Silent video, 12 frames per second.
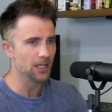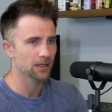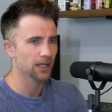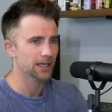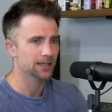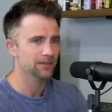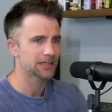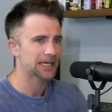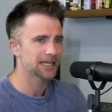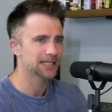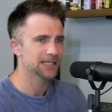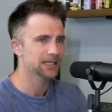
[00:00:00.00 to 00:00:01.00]
Like even
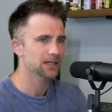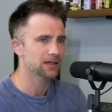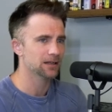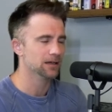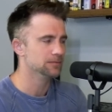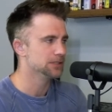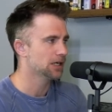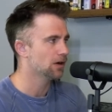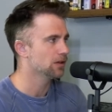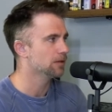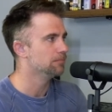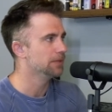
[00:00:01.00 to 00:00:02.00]
getting into clubs, like
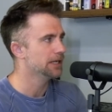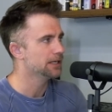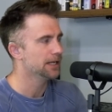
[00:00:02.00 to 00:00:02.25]
all the big